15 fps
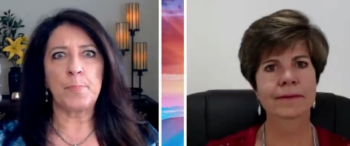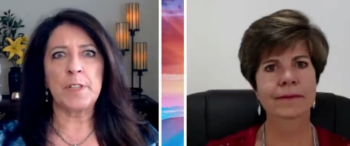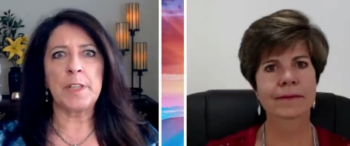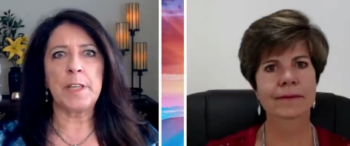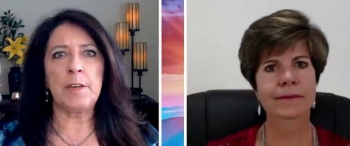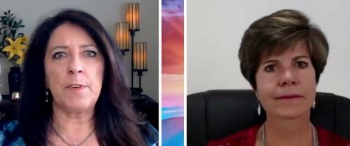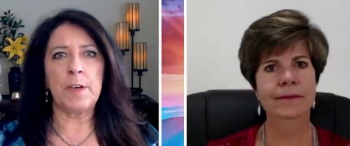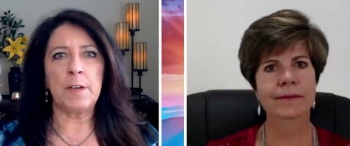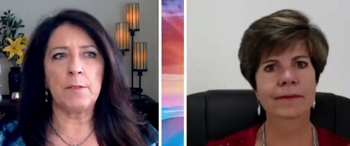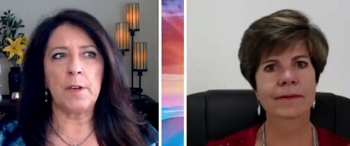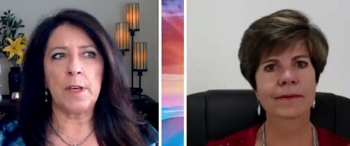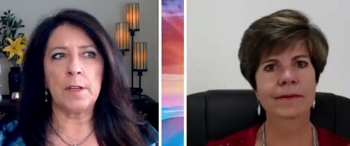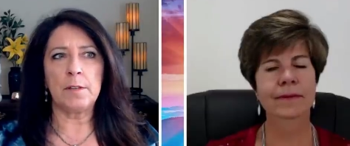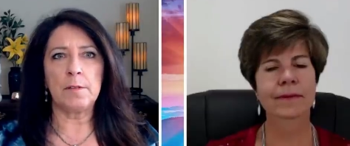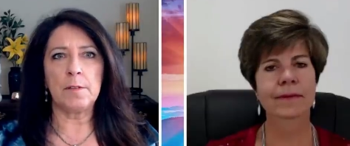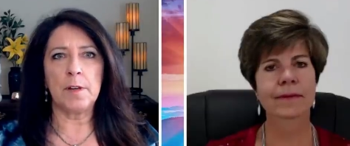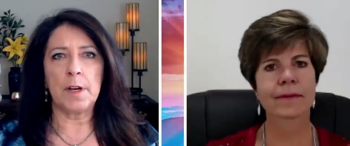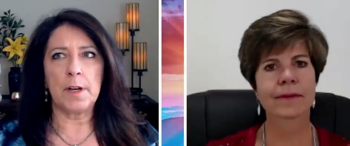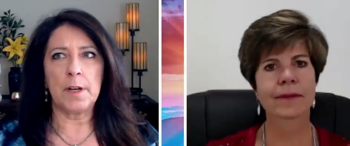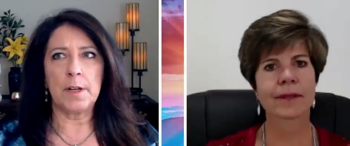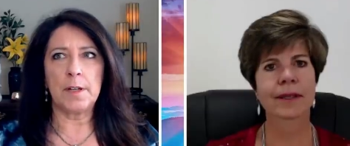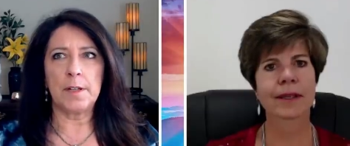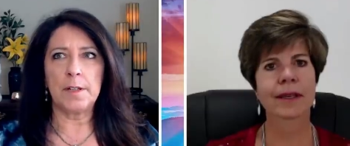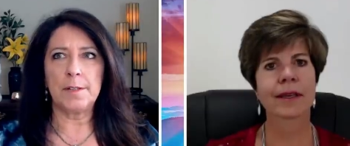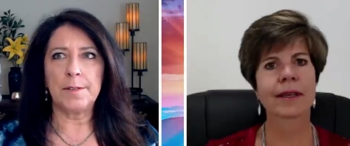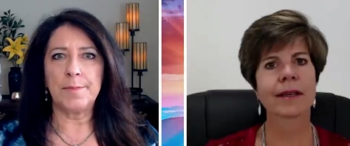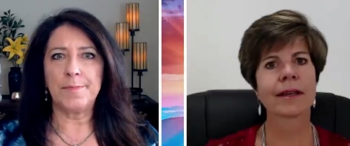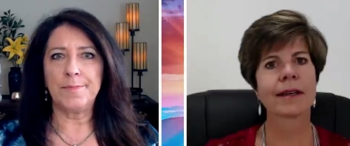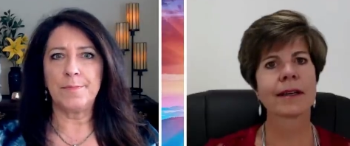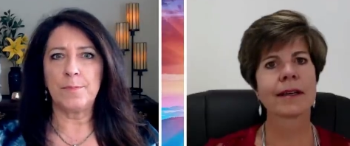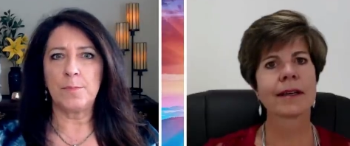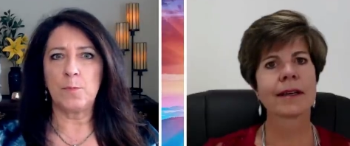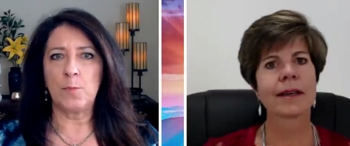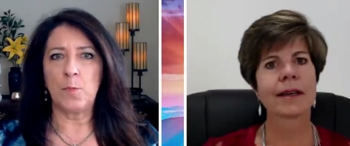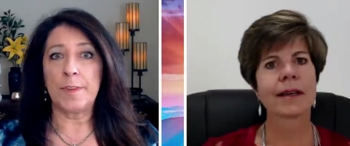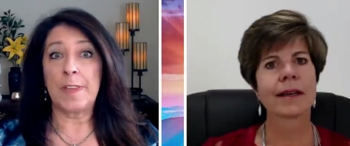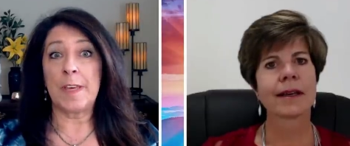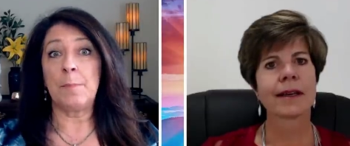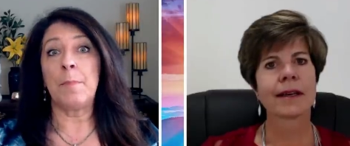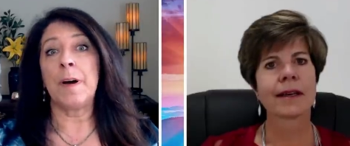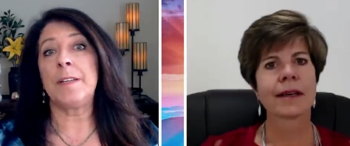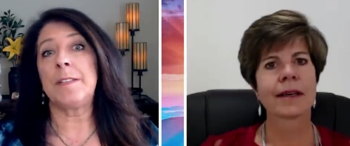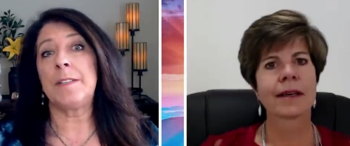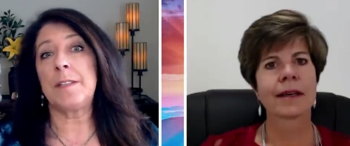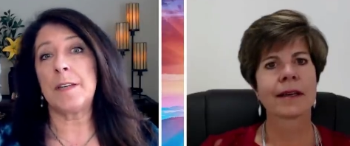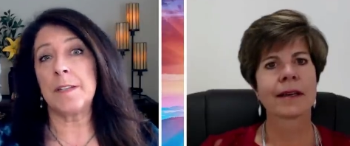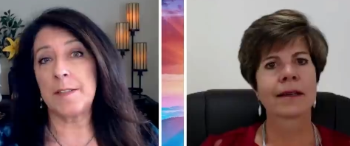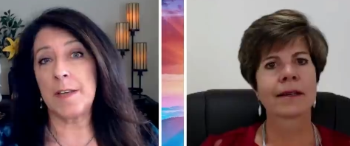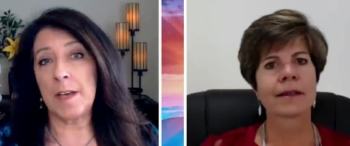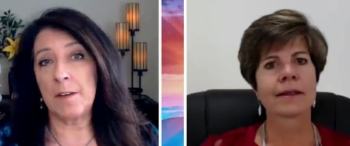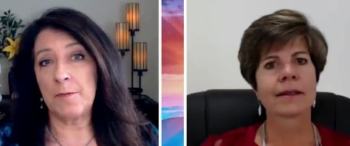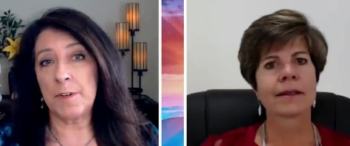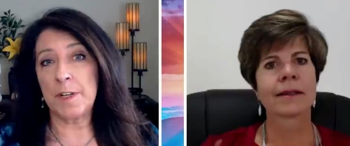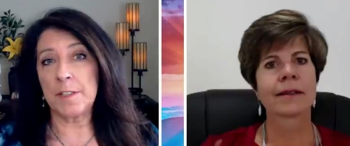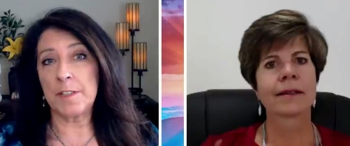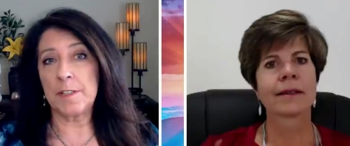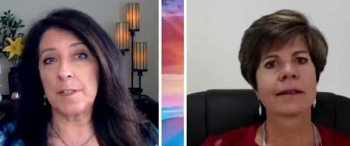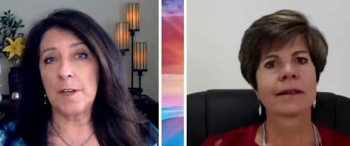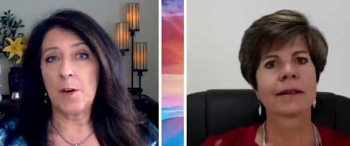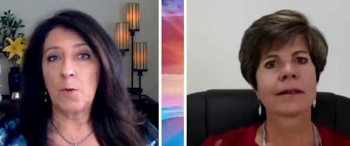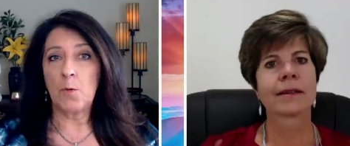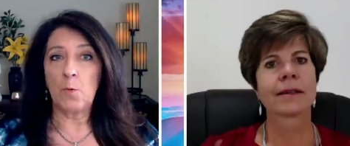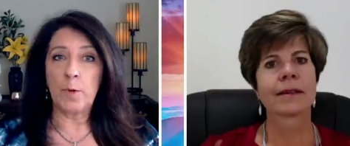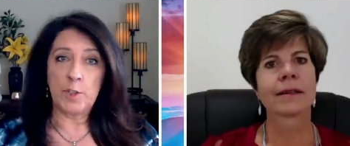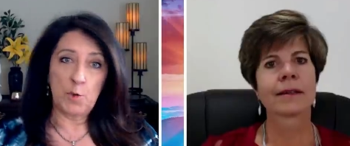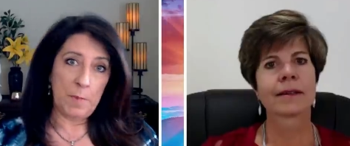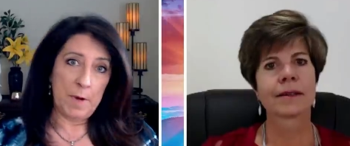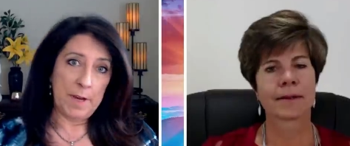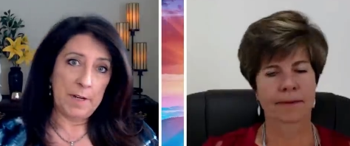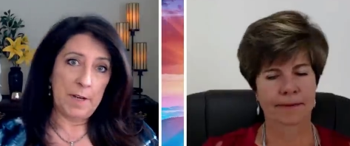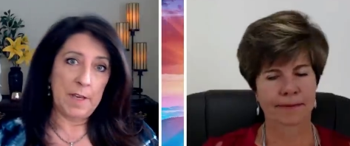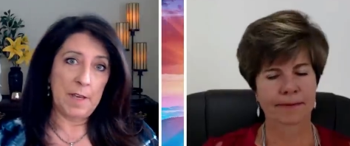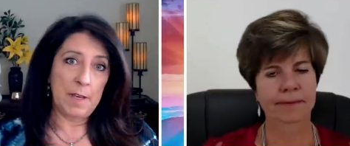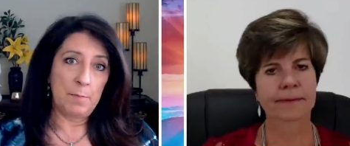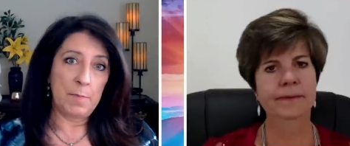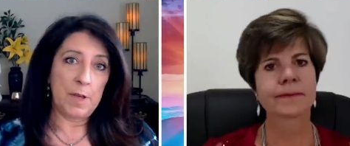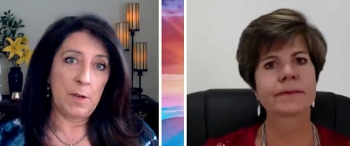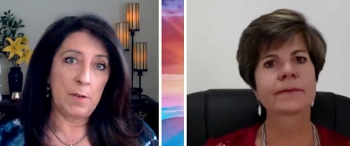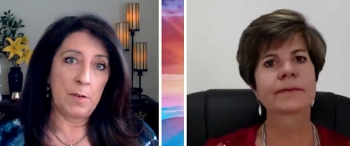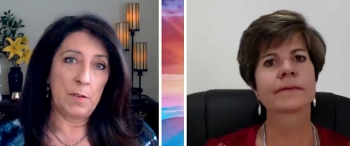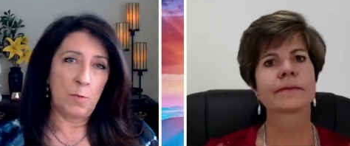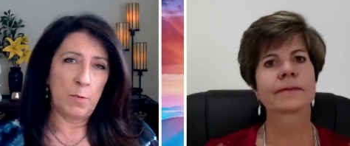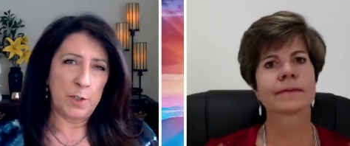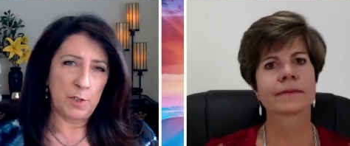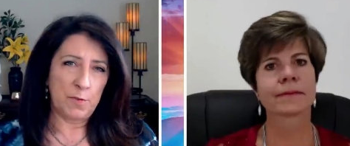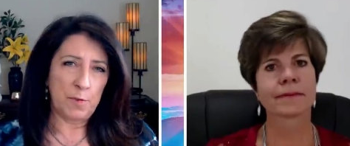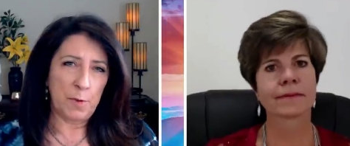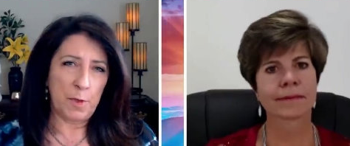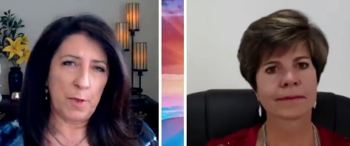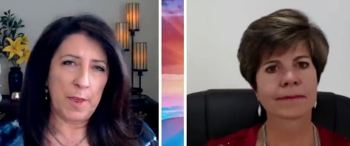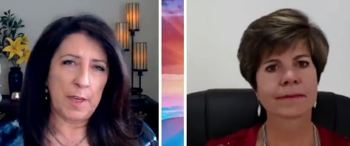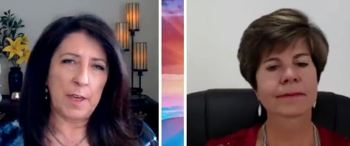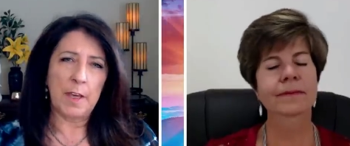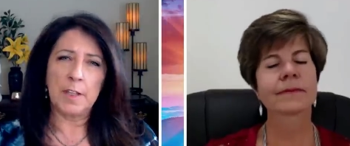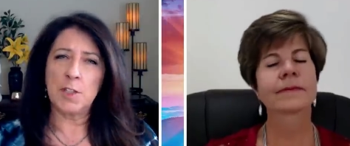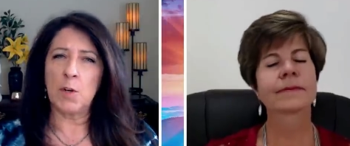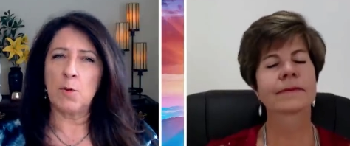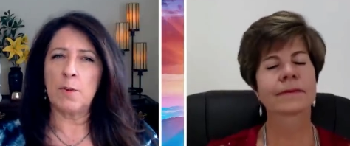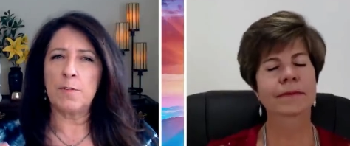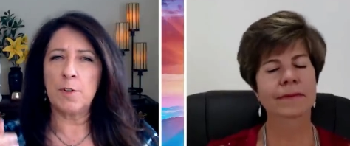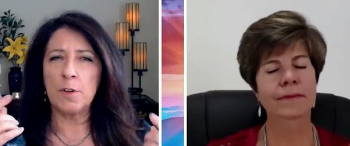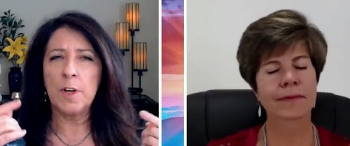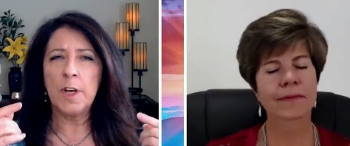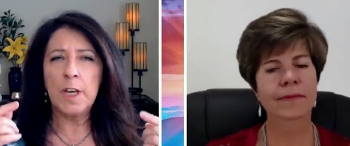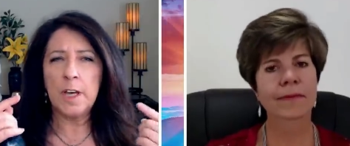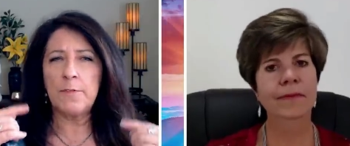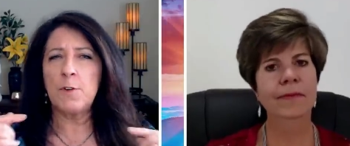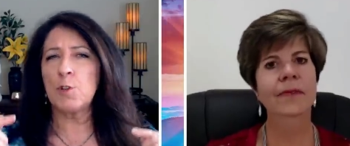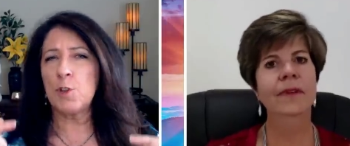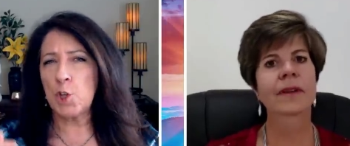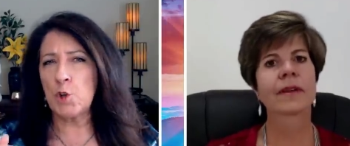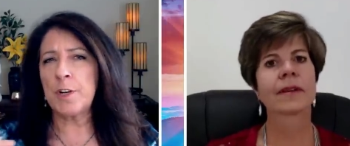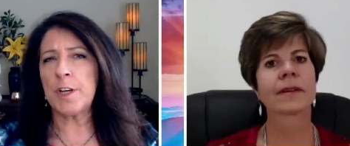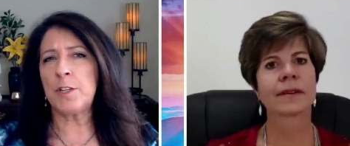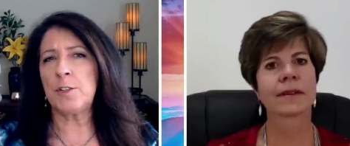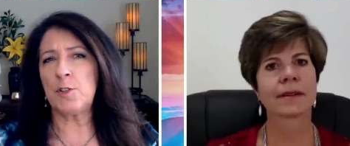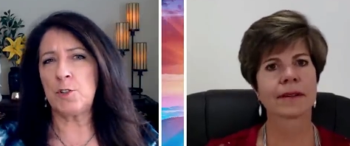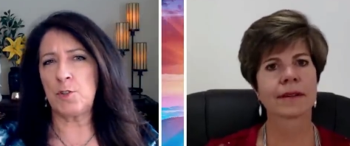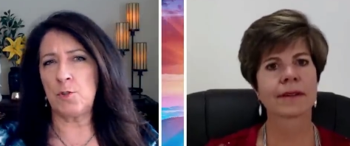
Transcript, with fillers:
Speaker 1: believing in uh, what they might see as evidence which might again be the wishful thinking so if you're if you're learning to